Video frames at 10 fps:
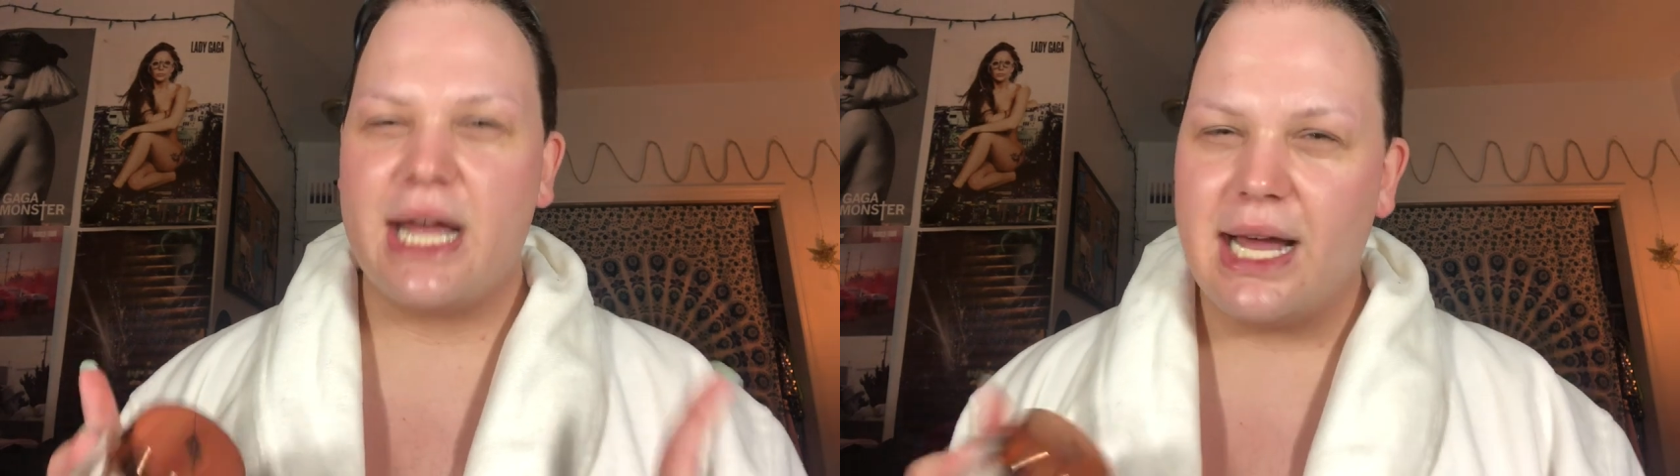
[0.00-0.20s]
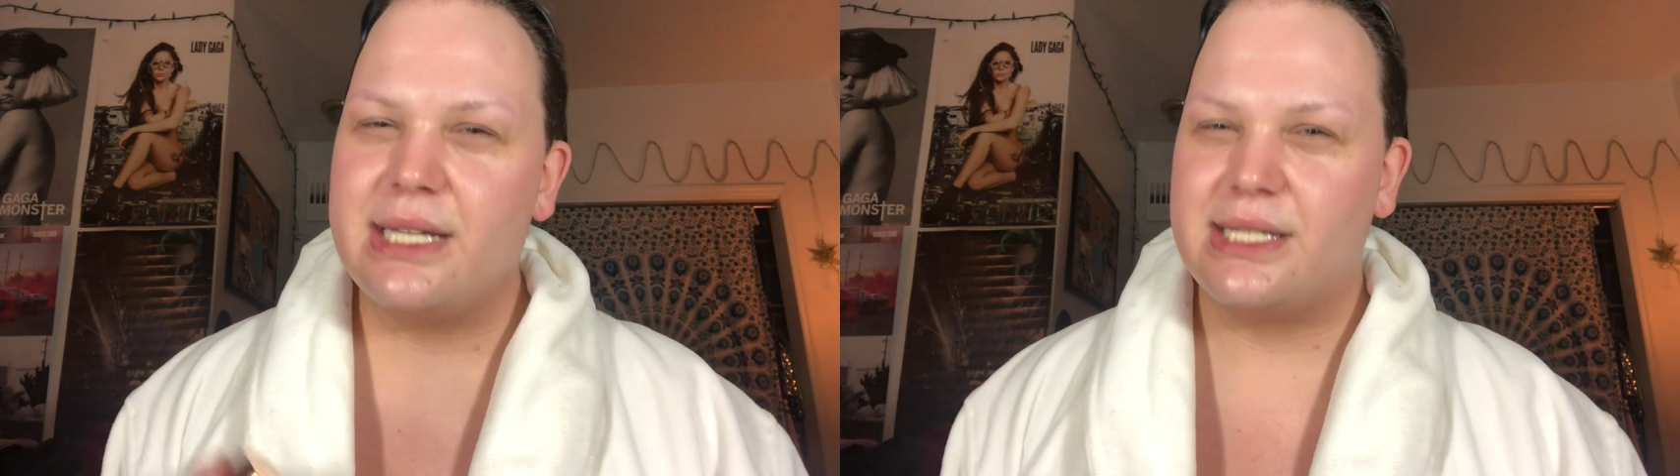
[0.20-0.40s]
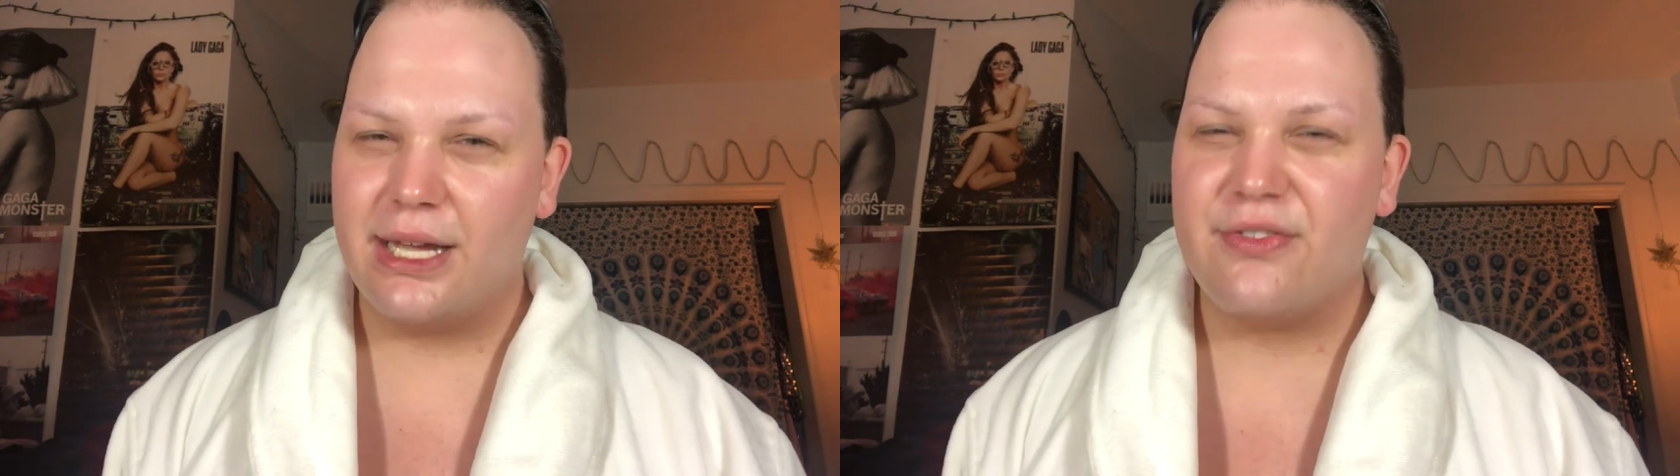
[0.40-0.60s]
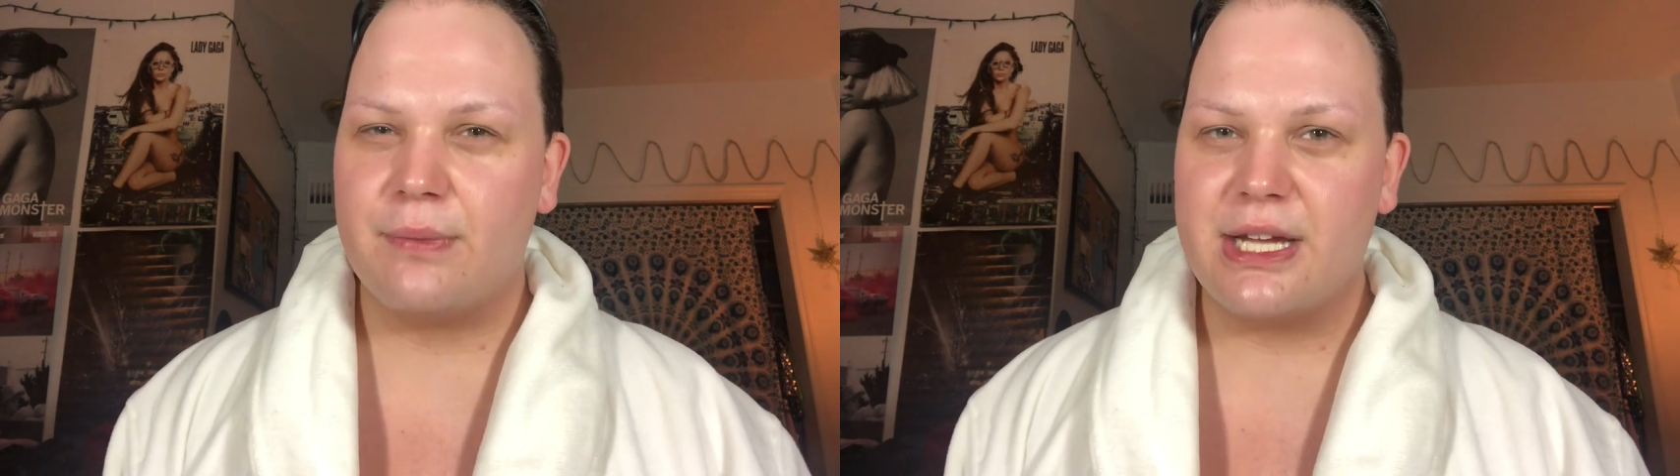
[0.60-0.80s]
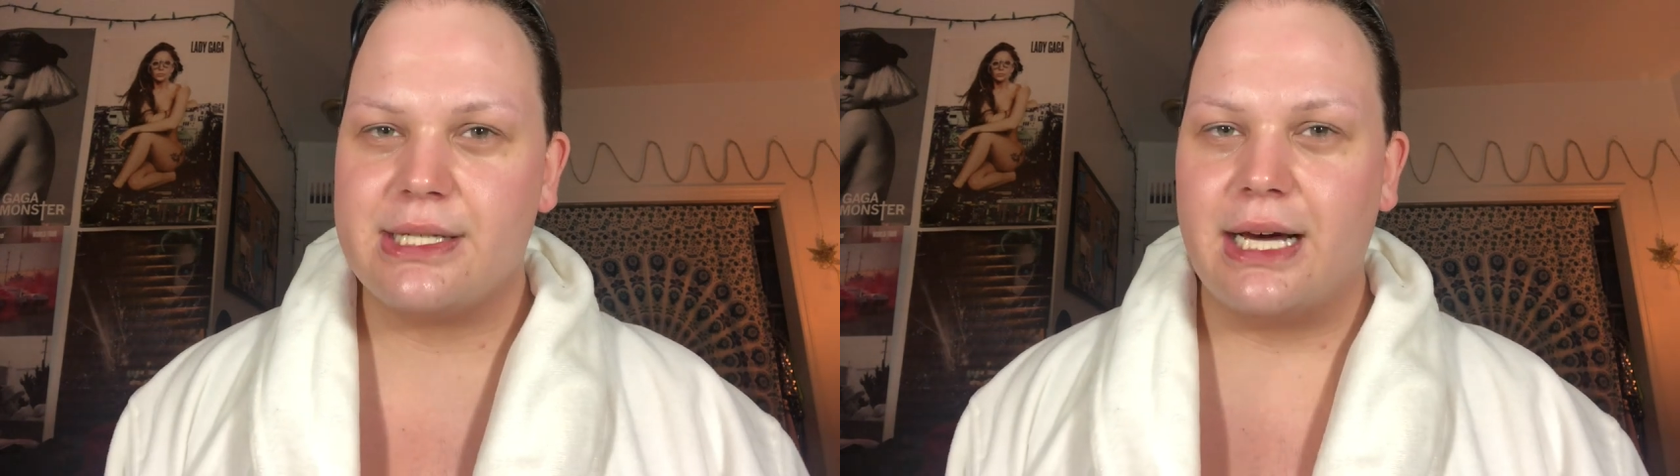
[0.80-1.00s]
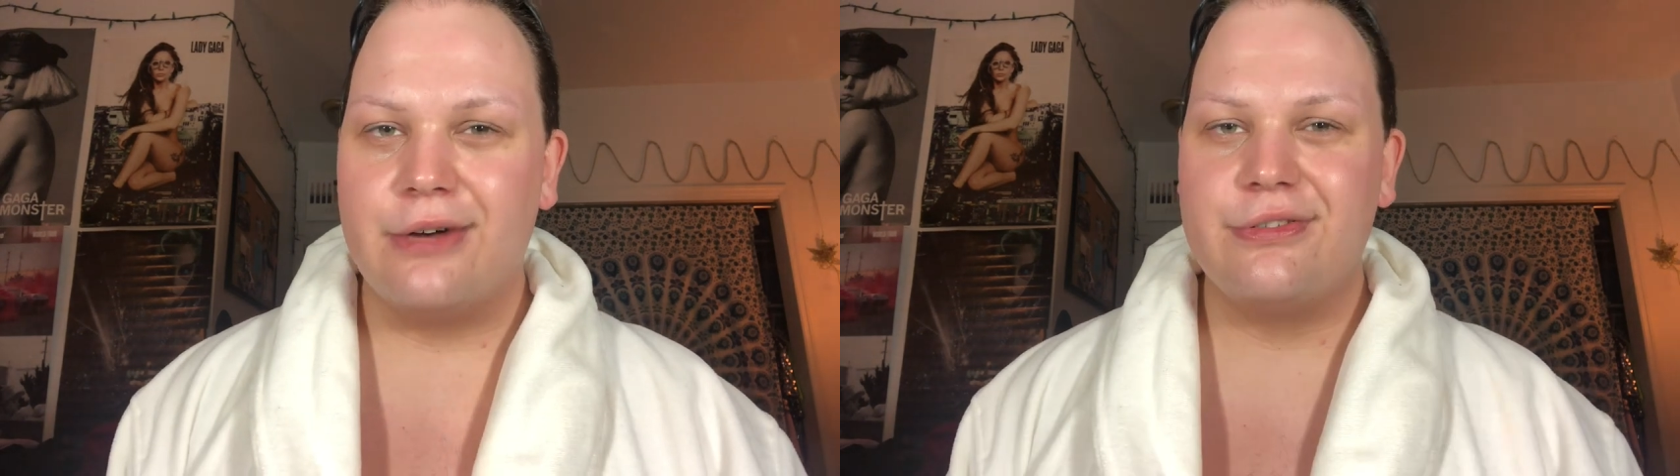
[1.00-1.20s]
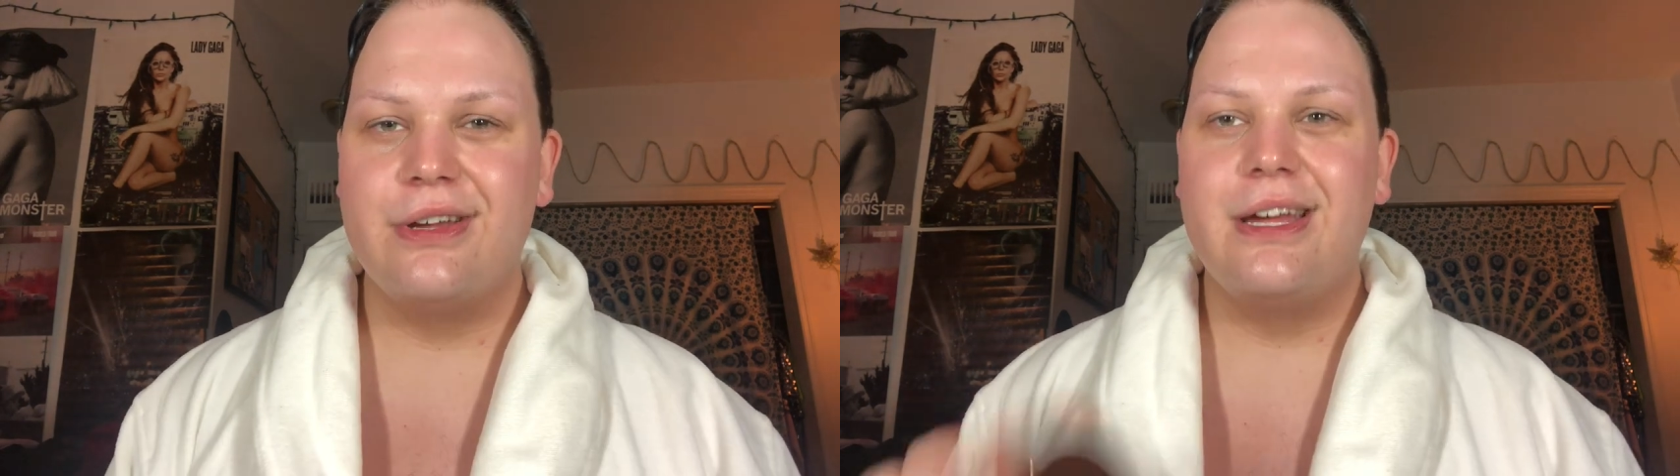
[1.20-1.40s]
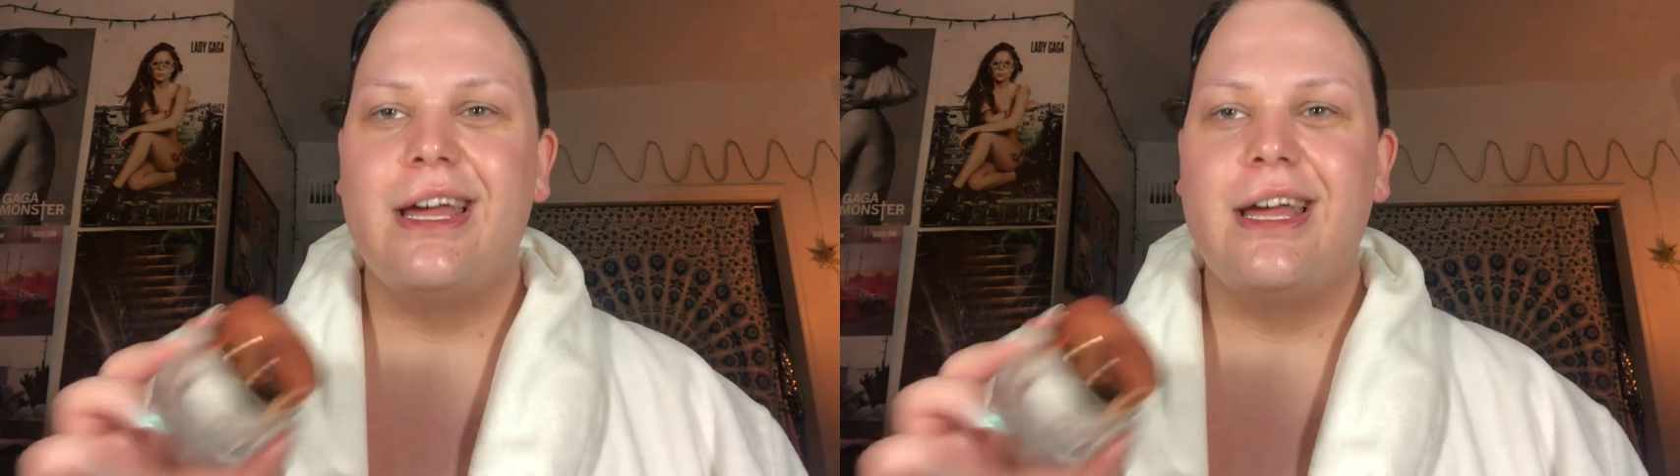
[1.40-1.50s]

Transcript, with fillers: I had to see it for myself.